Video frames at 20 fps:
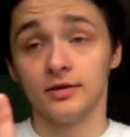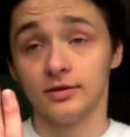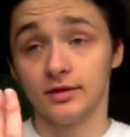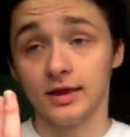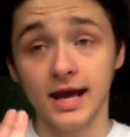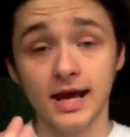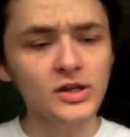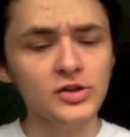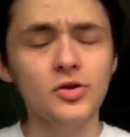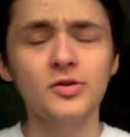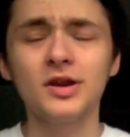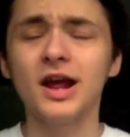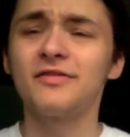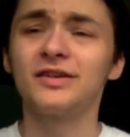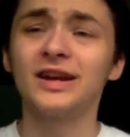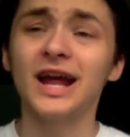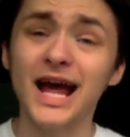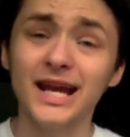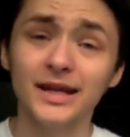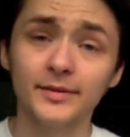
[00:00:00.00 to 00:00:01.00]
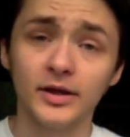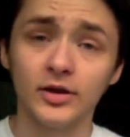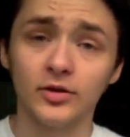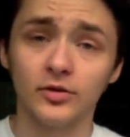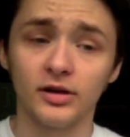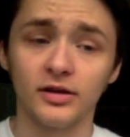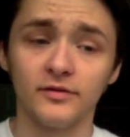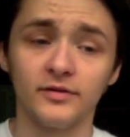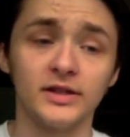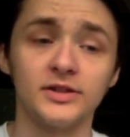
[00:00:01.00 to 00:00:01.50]
they don't have an anime
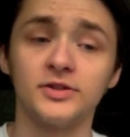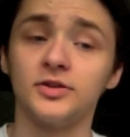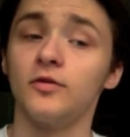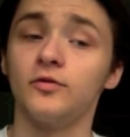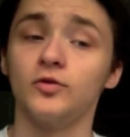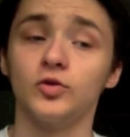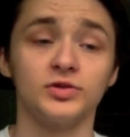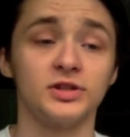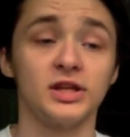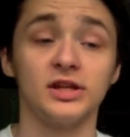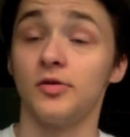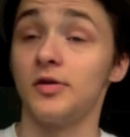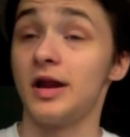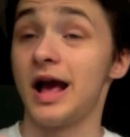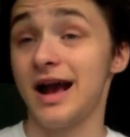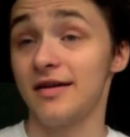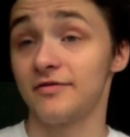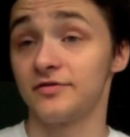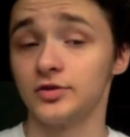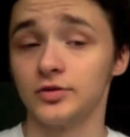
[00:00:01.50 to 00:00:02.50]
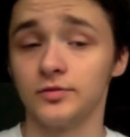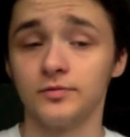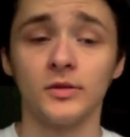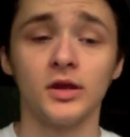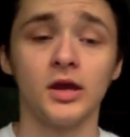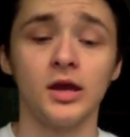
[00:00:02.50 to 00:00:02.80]
or anything, so of course they don't have to.